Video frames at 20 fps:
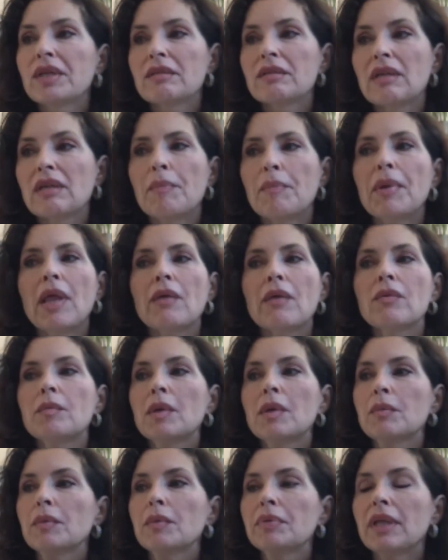for example, I
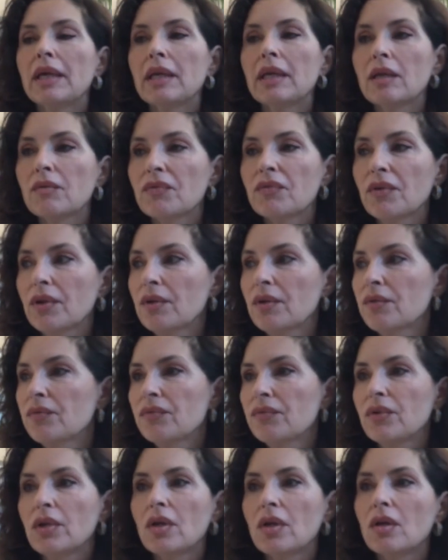remember playing in front
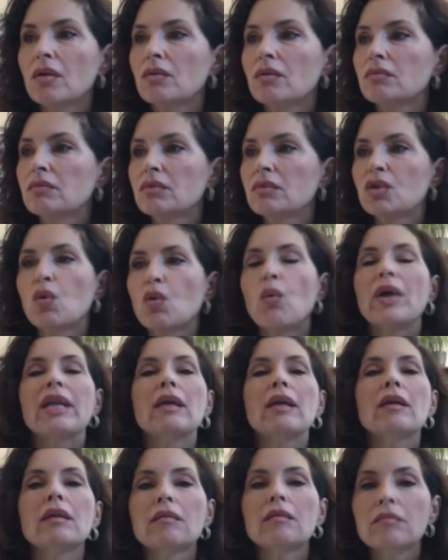of, you know,
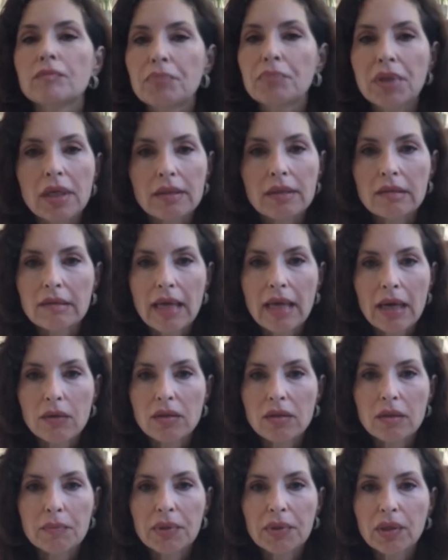
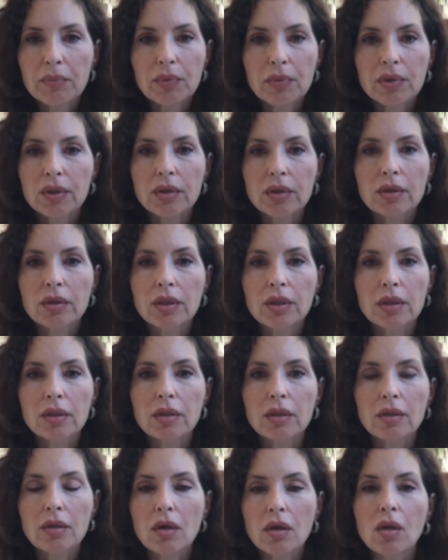20,000+ people
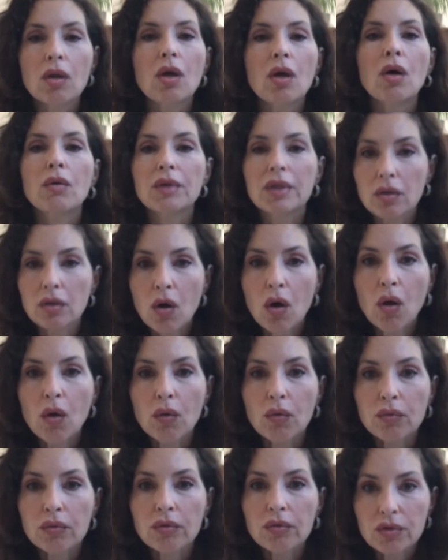in Cologne,
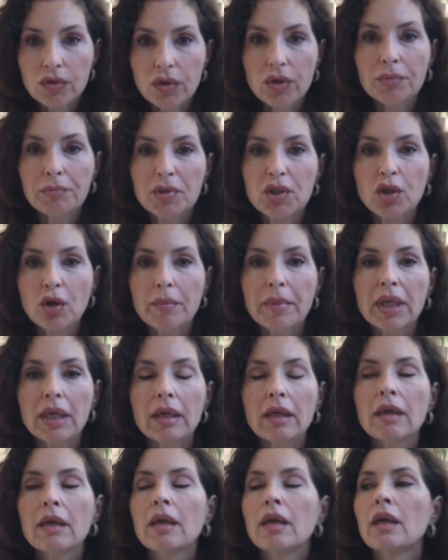
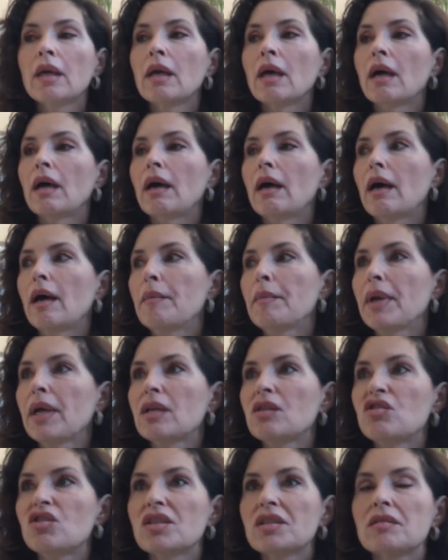Germany.
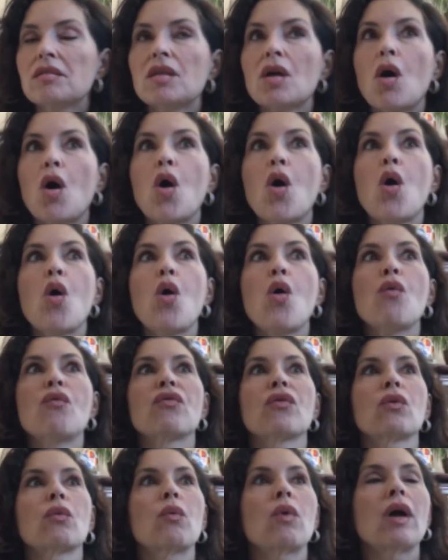And just the
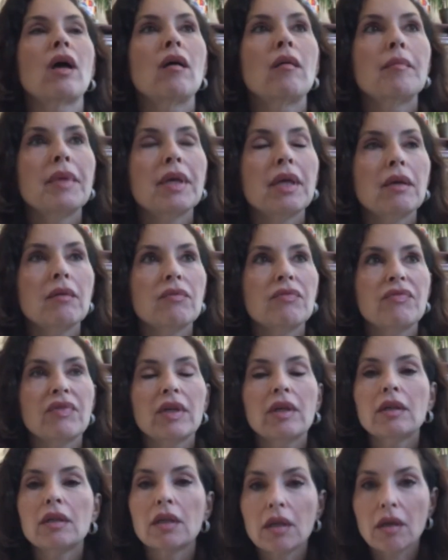overwhelming
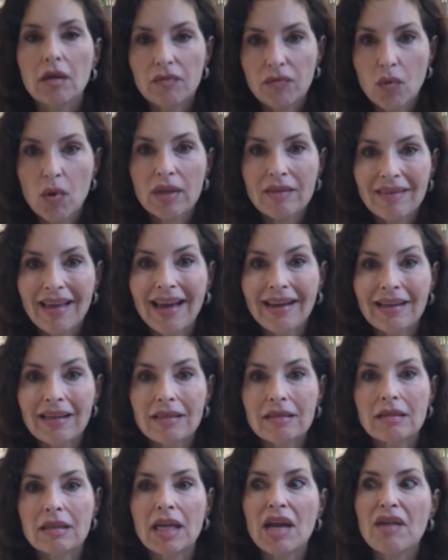feeling of what
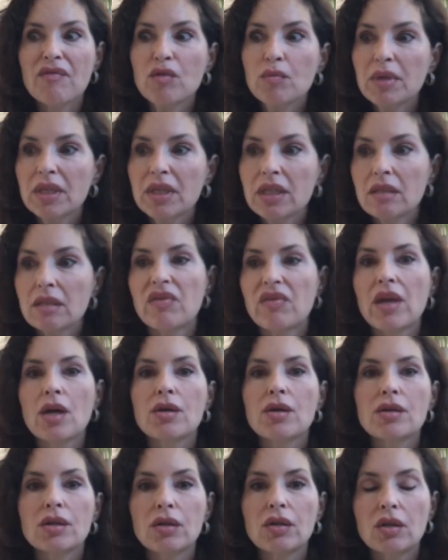that is, that everybody's
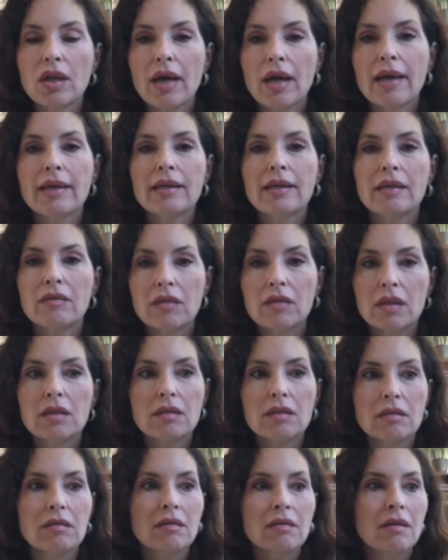there to unite in
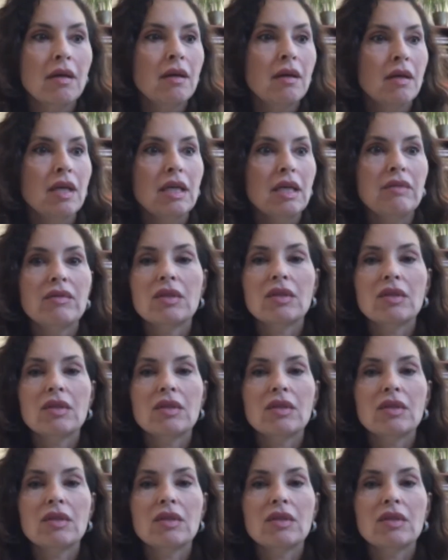this